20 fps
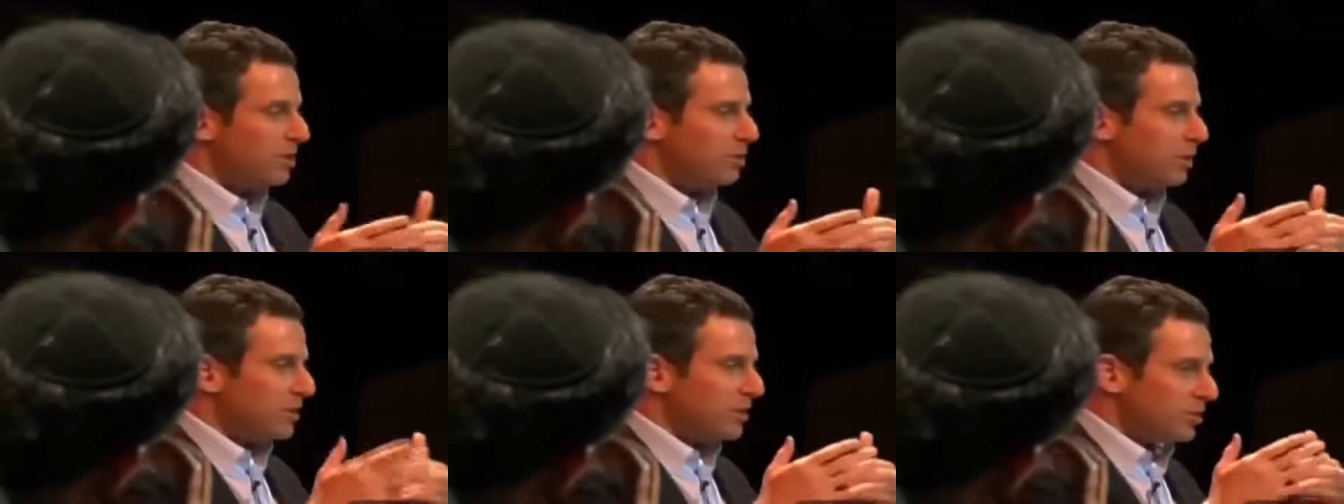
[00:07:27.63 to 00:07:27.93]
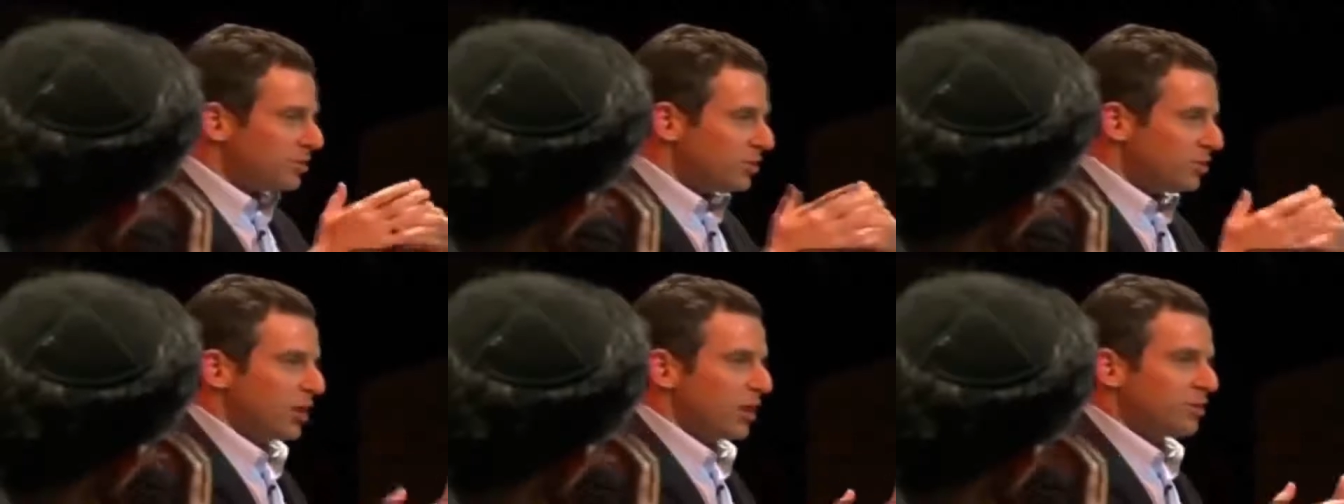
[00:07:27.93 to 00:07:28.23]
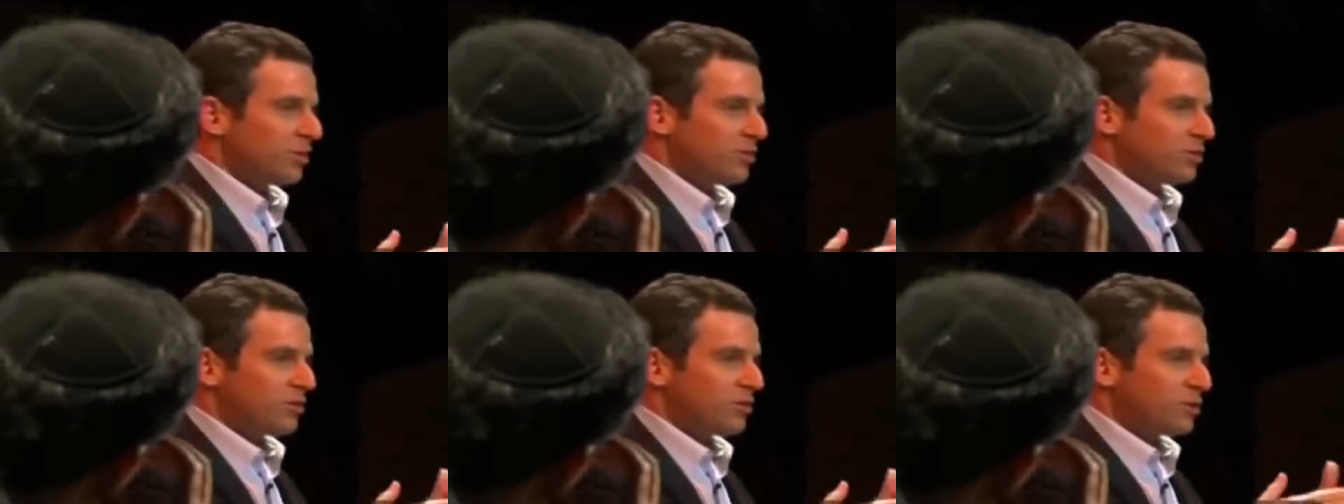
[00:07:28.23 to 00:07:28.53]
is
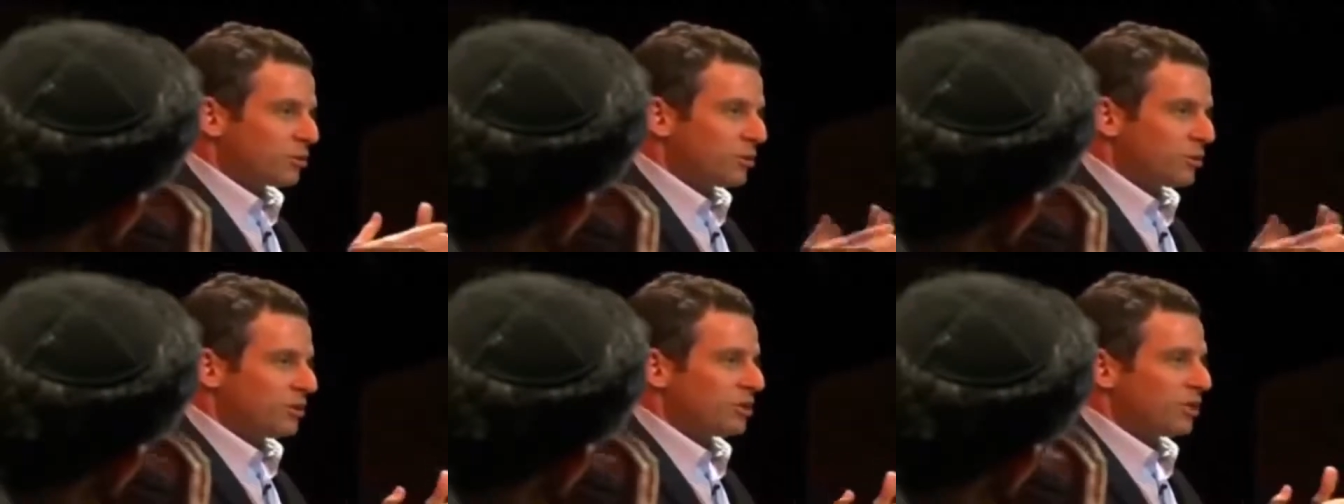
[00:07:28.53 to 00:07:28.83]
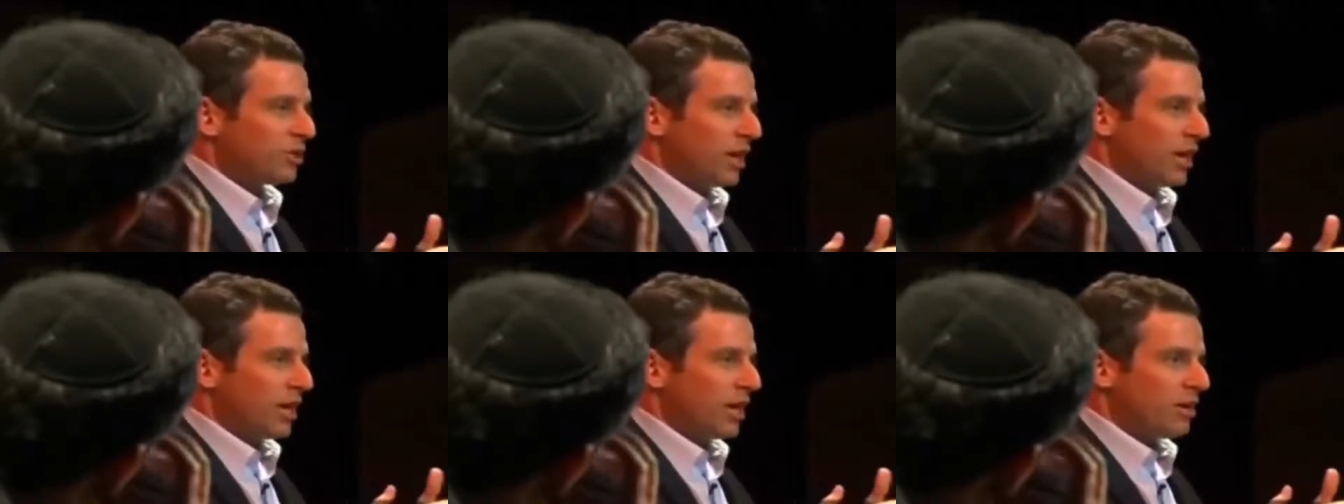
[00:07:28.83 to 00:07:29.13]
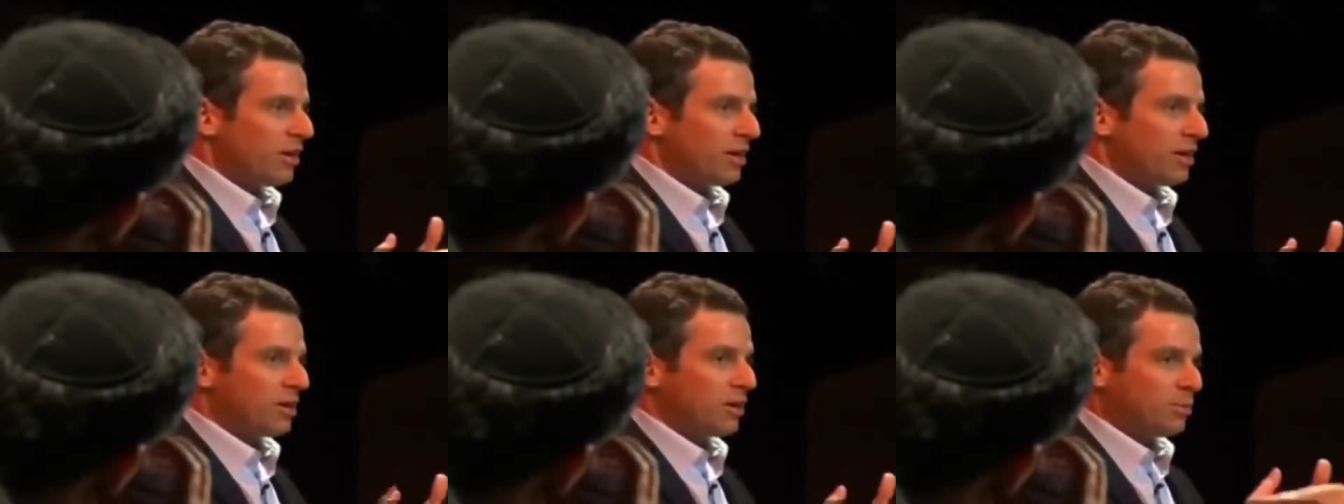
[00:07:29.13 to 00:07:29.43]
just
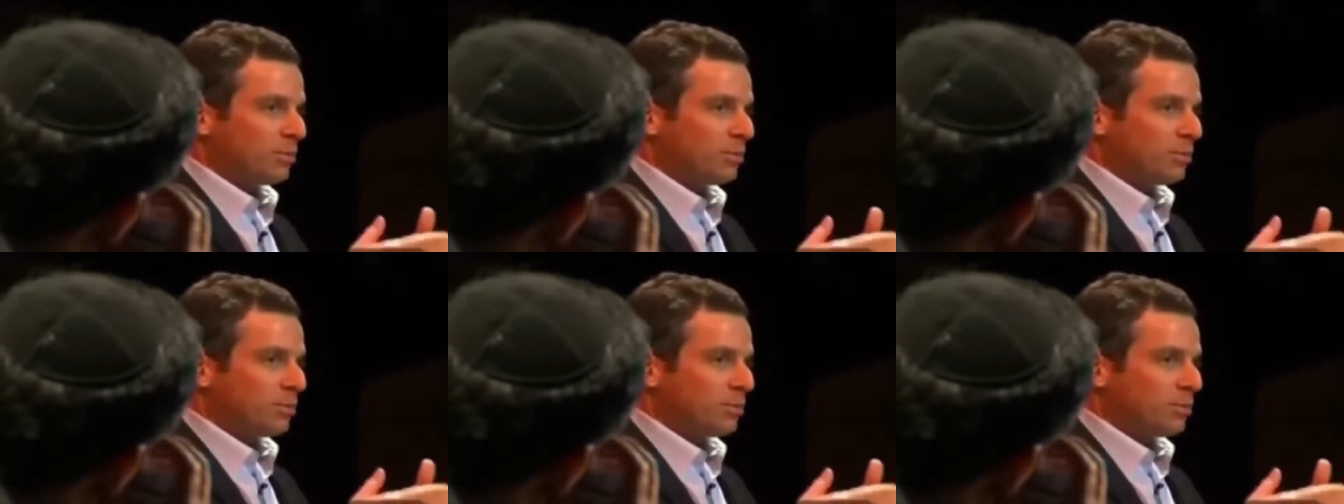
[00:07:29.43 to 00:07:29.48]
Christianity